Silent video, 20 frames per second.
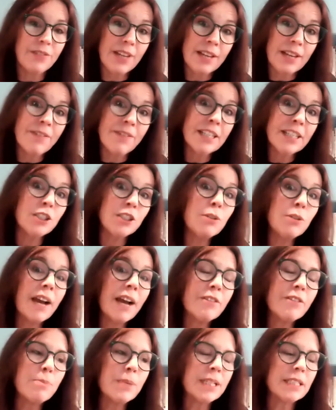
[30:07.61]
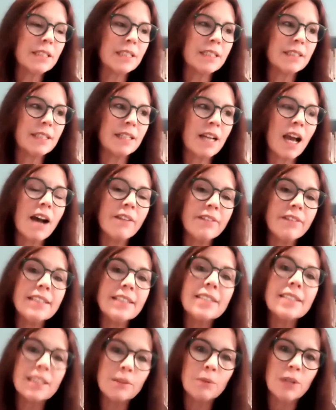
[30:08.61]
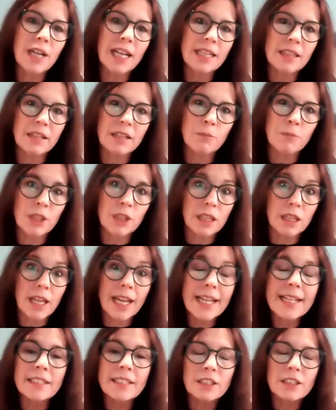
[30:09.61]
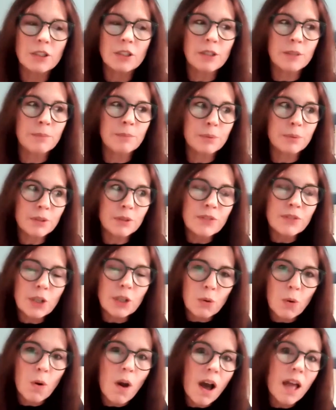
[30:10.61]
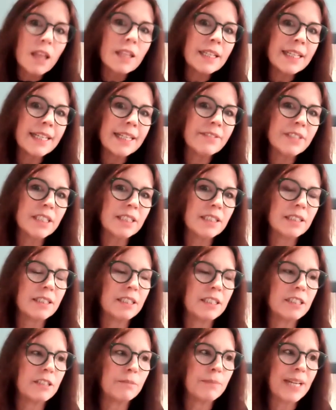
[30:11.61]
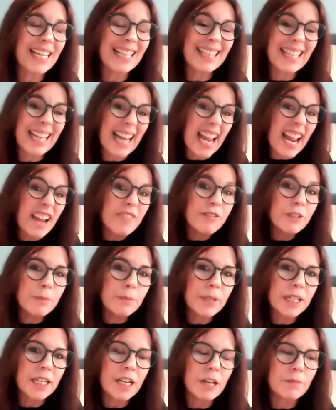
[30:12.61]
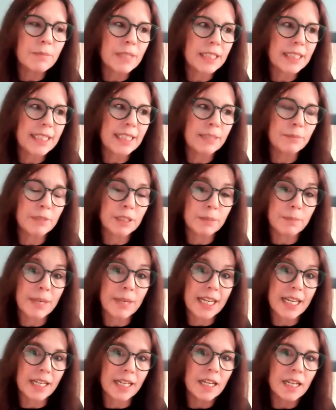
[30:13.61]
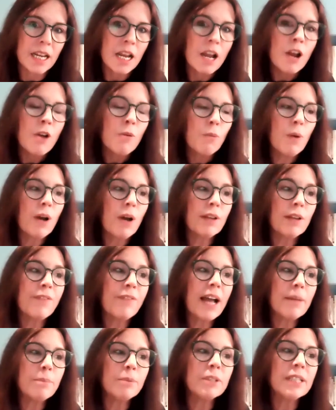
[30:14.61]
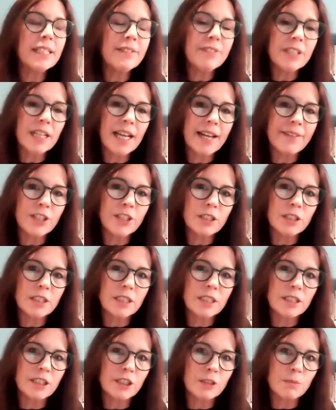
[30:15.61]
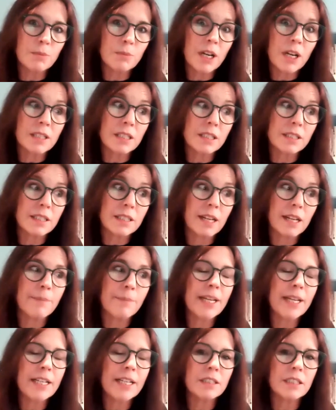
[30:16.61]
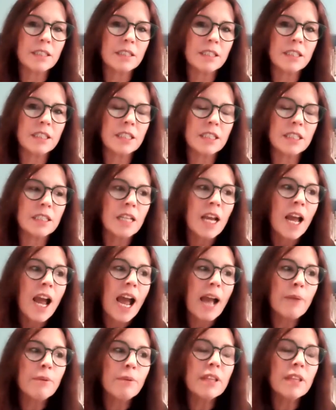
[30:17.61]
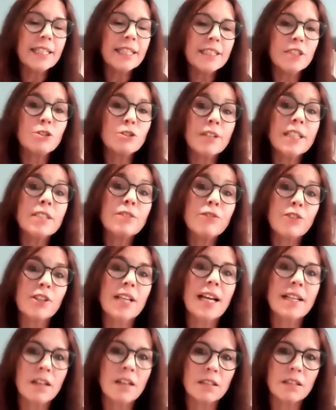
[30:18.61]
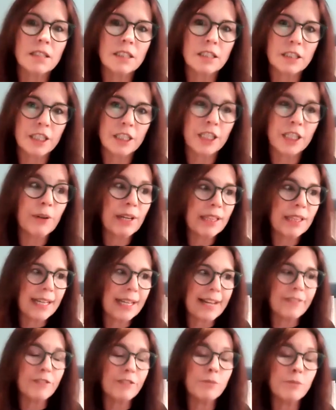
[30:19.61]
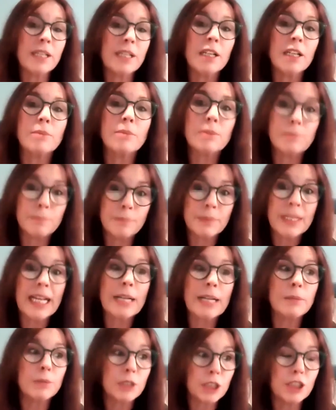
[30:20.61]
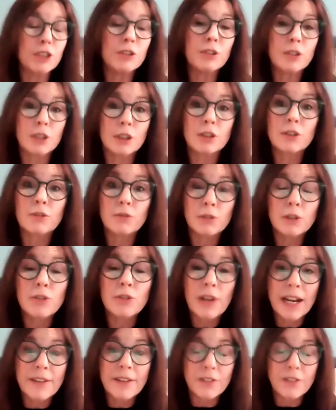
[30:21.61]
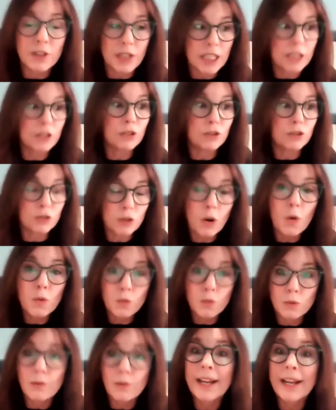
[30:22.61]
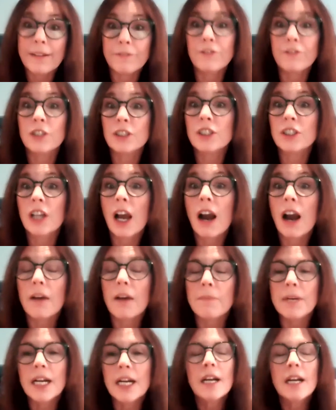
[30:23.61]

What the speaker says: If I do have a business, and obviously what I would like is to improve the quality of the decision-making that everybody on my team is making. Well, if I believe that I have a good decision process and I make good decisions, I would like to transfer that knowledge to you. I'd like everybody to be able to use the screwdriver that's so great for the job.